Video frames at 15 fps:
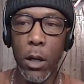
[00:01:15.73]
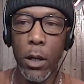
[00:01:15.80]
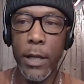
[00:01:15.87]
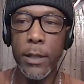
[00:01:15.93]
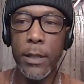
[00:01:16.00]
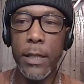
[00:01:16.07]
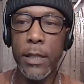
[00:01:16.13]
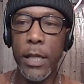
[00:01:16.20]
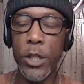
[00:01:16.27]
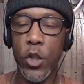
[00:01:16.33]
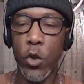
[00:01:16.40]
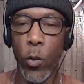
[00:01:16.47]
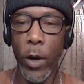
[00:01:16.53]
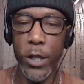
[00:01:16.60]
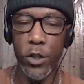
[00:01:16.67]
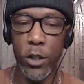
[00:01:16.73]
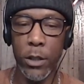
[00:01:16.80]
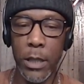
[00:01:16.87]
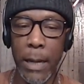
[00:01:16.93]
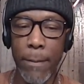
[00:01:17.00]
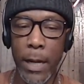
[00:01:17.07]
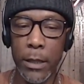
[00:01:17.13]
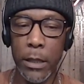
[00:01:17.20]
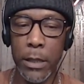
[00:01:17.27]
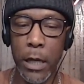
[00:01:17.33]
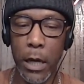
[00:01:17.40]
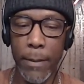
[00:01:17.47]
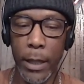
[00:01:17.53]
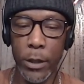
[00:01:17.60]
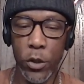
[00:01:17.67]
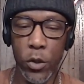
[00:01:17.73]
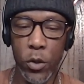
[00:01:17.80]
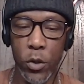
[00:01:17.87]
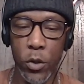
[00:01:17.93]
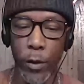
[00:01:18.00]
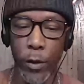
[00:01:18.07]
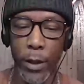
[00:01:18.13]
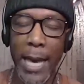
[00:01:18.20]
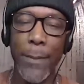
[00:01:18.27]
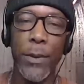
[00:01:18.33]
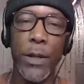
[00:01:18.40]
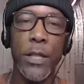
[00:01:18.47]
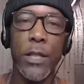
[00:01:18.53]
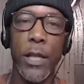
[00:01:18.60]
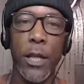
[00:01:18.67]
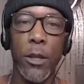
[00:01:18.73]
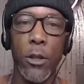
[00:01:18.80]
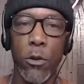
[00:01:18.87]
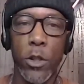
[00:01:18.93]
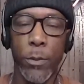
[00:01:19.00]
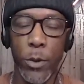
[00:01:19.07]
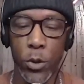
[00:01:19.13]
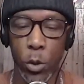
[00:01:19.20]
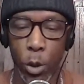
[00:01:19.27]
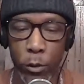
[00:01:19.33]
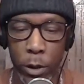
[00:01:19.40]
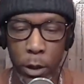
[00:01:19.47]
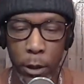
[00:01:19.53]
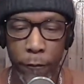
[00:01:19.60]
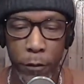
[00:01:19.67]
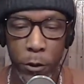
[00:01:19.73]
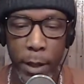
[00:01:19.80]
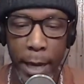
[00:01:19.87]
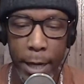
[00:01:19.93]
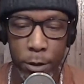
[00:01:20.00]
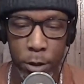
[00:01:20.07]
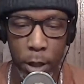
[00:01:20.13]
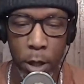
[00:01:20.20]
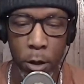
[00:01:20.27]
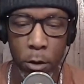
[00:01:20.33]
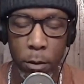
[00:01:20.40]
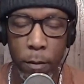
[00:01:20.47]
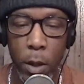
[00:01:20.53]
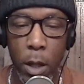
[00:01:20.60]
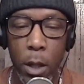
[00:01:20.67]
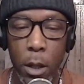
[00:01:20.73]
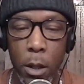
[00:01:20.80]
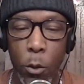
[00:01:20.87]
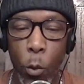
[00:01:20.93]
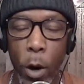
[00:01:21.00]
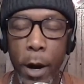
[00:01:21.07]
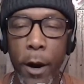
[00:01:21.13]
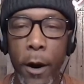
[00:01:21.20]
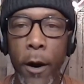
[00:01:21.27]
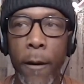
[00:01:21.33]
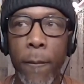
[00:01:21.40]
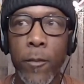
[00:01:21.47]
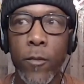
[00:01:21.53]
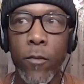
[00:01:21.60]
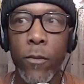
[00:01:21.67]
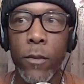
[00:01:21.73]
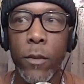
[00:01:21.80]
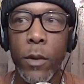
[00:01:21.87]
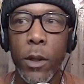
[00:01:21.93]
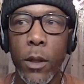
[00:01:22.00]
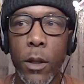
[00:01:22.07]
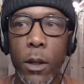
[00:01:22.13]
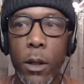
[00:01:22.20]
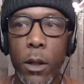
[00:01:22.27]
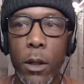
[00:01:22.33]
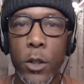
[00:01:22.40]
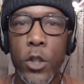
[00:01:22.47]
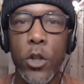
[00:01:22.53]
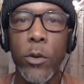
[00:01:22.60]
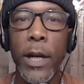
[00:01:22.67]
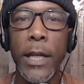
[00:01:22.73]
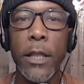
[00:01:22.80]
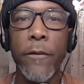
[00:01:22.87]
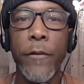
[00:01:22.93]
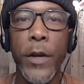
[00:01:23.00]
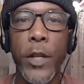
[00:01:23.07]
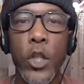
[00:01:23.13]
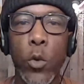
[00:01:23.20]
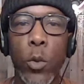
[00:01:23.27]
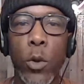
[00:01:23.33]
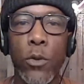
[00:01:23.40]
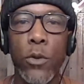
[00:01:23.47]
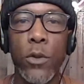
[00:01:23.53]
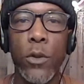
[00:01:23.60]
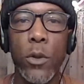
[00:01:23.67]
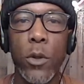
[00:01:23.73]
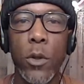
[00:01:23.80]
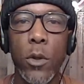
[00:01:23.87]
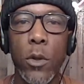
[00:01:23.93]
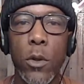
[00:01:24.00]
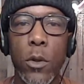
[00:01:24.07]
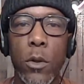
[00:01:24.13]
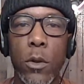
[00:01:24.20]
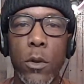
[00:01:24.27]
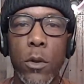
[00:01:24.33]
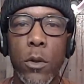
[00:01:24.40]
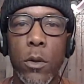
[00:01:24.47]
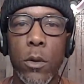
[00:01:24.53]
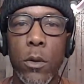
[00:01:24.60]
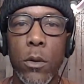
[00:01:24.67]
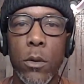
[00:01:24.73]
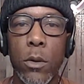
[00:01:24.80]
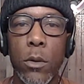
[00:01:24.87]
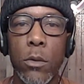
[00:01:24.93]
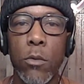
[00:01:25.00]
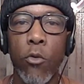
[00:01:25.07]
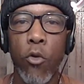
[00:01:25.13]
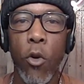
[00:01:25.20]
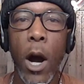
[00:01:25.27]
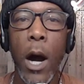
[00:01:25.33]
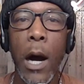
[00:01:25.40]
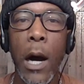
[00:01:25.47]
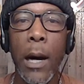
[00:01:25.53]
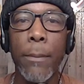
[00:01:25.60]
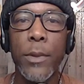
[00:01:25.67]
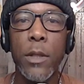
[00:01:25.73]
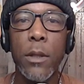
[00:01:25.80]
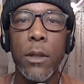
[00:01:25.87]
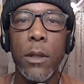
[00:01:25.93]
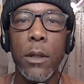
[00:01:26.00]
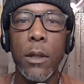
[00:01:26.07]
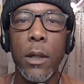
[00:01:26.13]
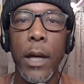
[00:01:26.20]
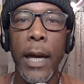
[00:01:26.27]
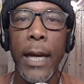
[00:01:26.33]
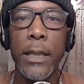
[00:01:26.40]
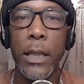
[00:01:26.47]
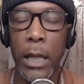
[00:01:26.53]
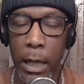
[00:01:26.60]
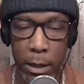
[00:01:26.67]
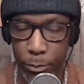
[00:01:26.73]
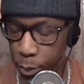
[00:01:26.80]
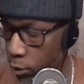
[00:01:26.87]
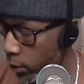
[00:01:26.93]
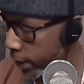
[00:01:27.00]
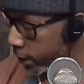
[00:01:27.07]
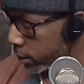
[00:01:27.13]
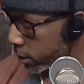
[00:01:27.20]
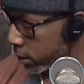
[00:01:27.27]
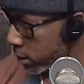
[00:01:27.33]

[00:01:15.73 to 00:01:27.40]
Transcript: it's a situation that I'm about to talk about the story that happened in St. Louis, Missouri a few days ago where two individuals robbed at gunpoint